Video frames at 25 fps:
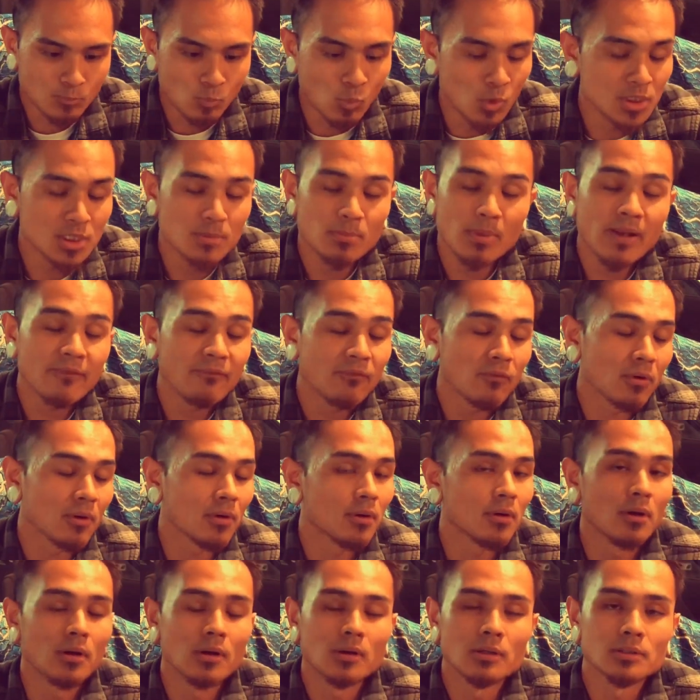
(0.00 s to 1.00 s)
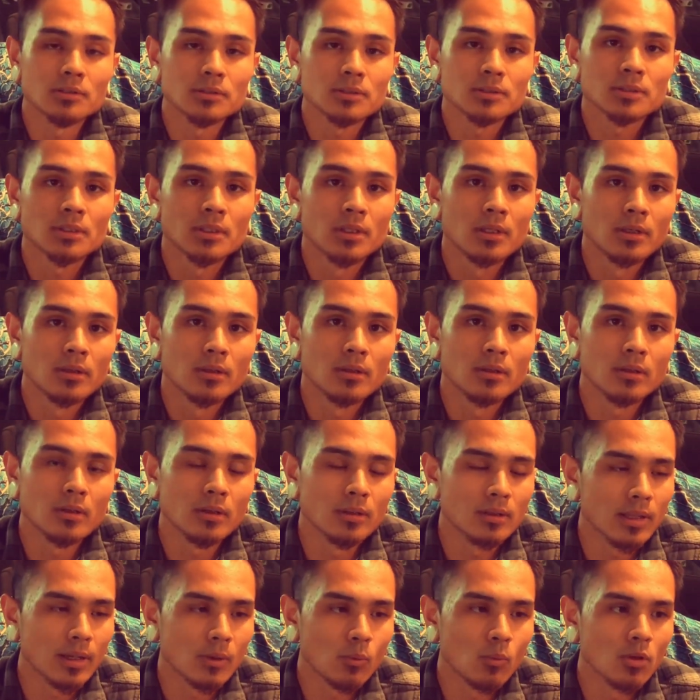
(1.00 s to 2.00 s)
wasn't made for our cars.
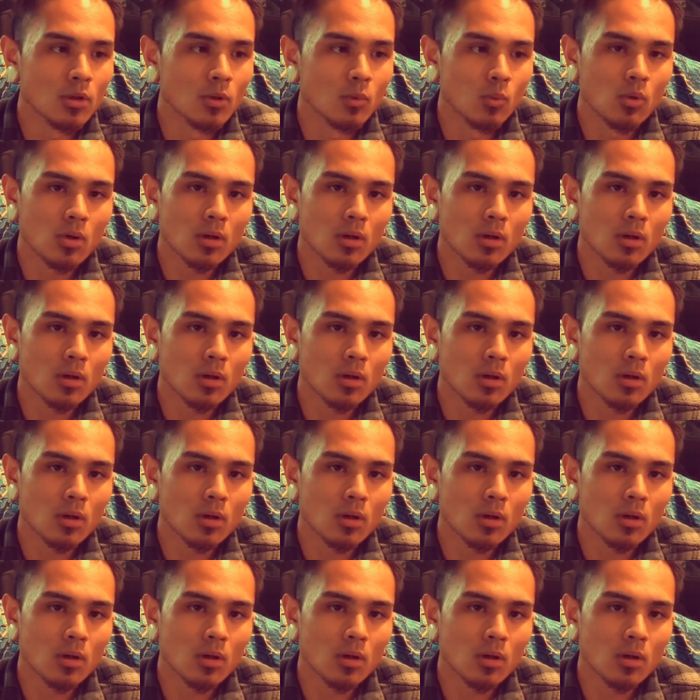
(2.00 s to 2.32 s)
And like, will it